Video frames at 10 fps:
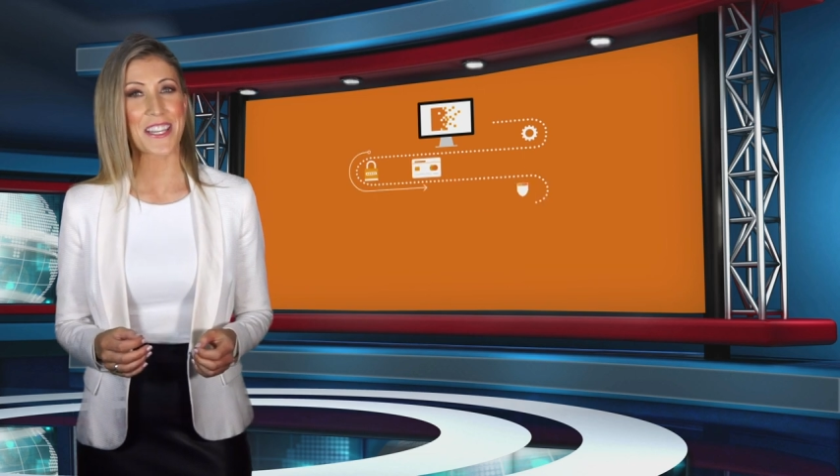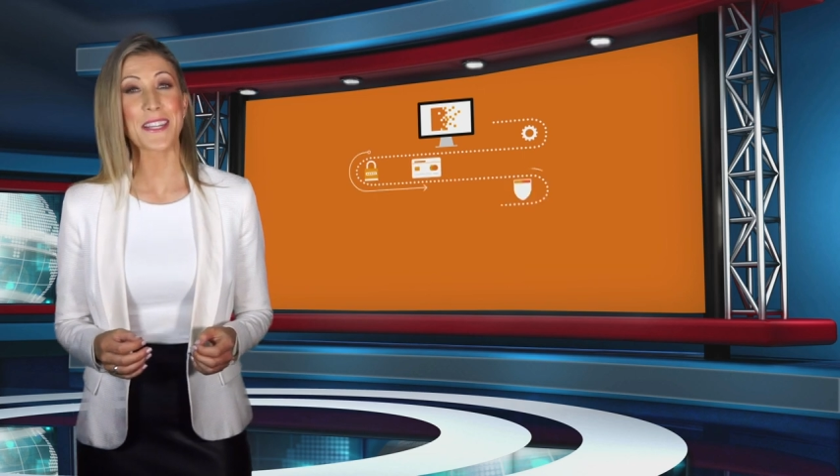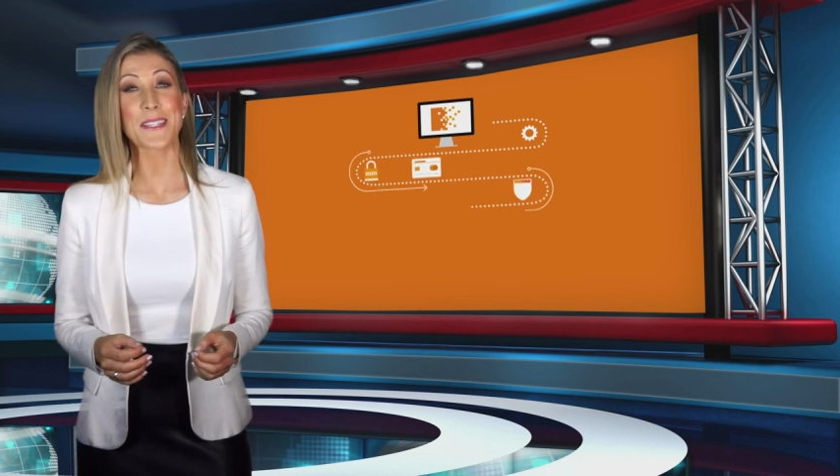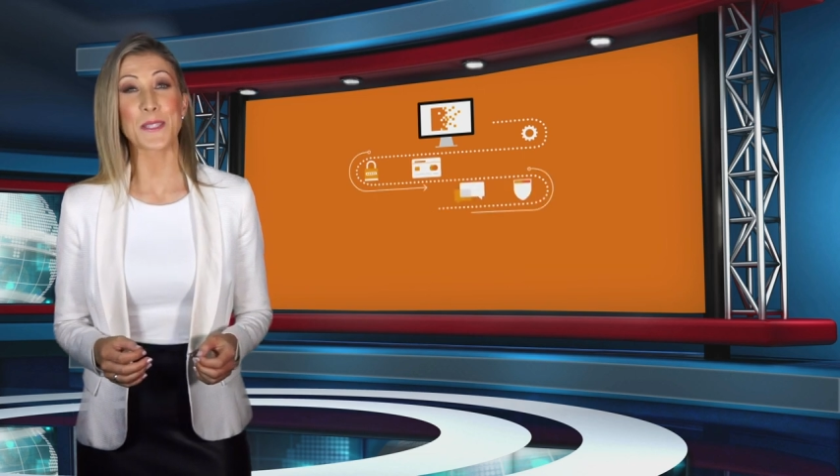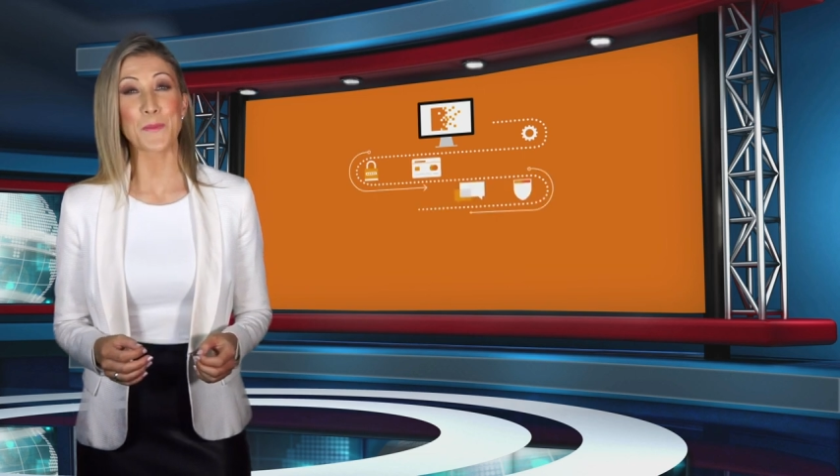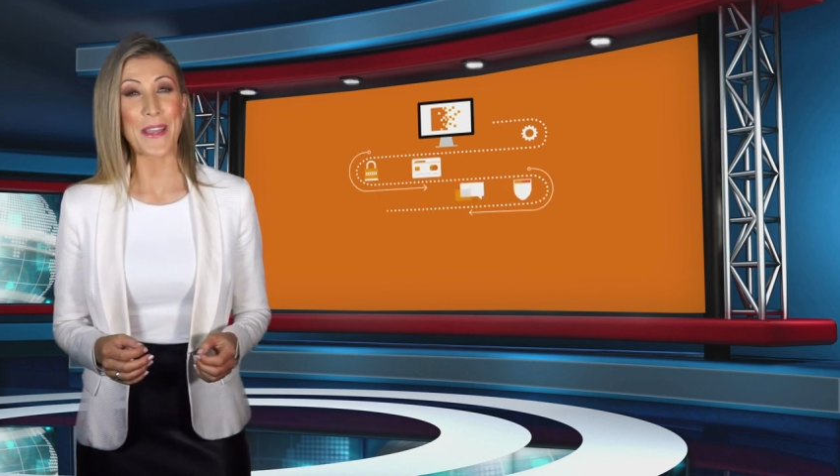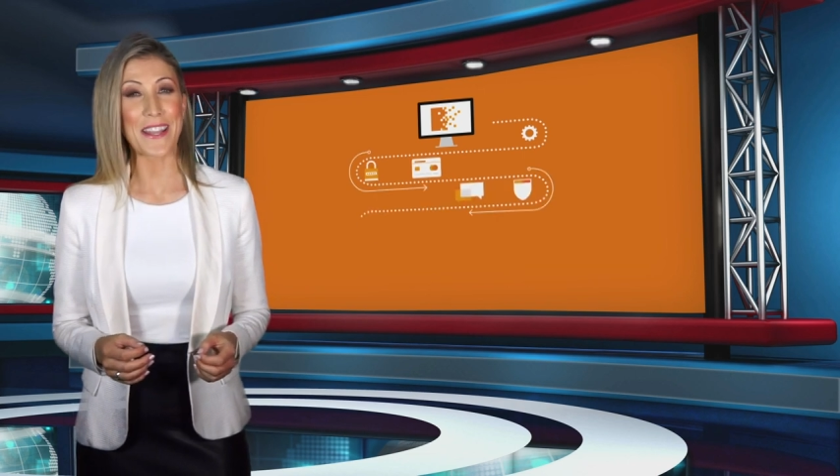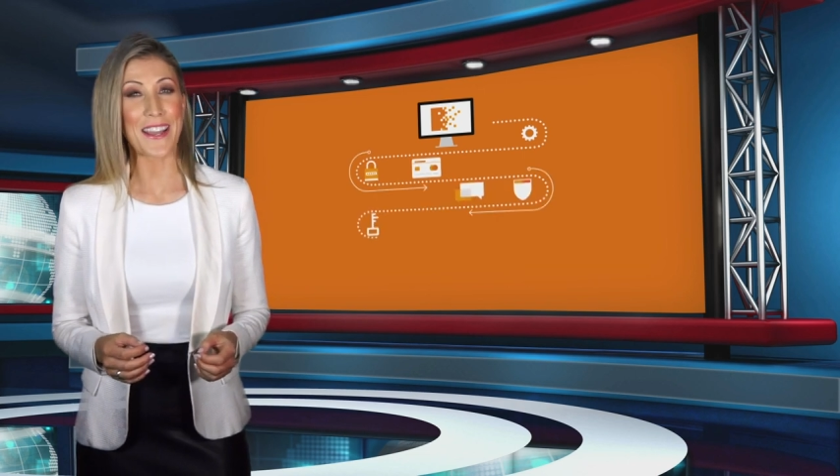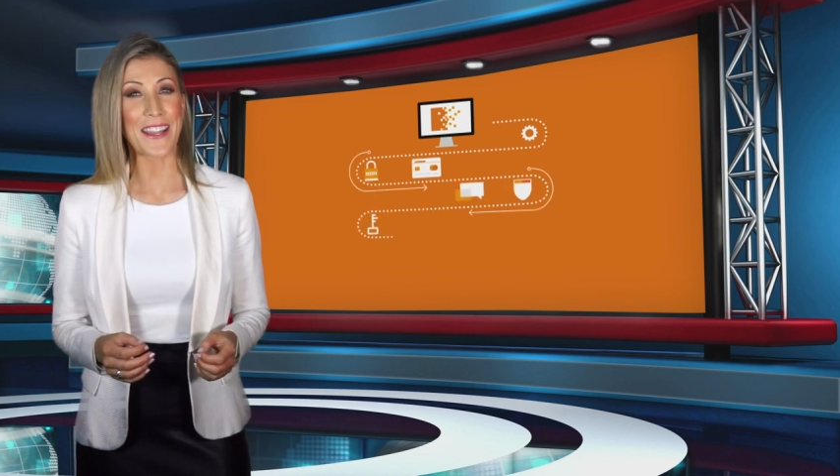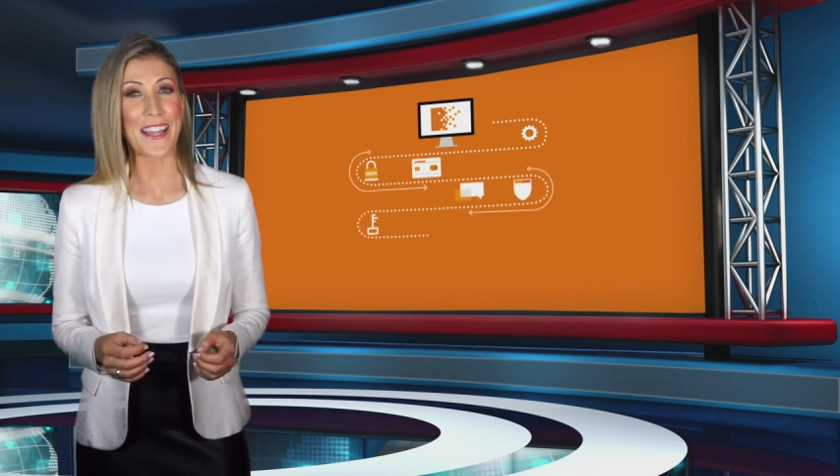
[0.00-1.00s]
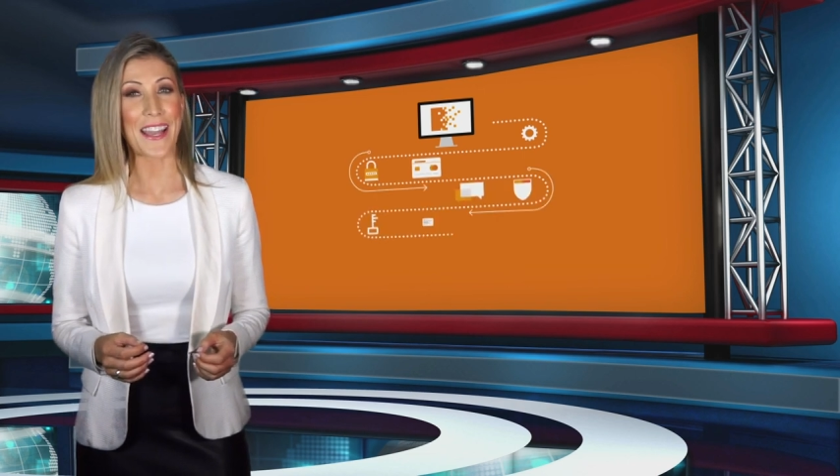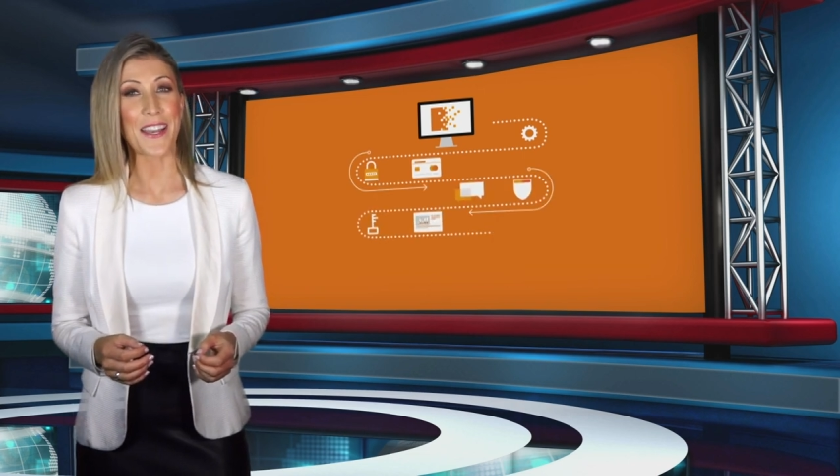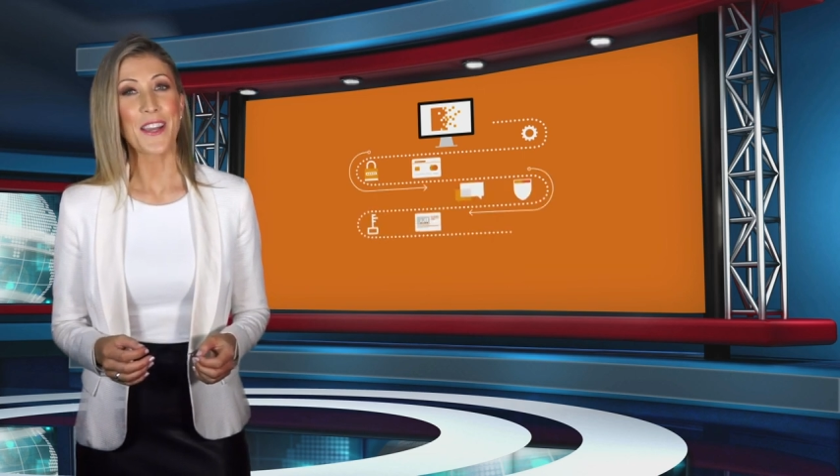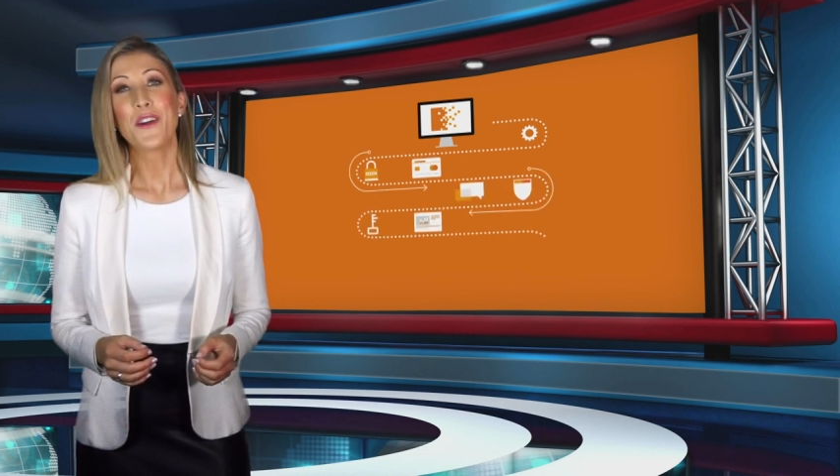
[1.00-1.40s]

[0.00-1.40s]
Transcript: and speed they need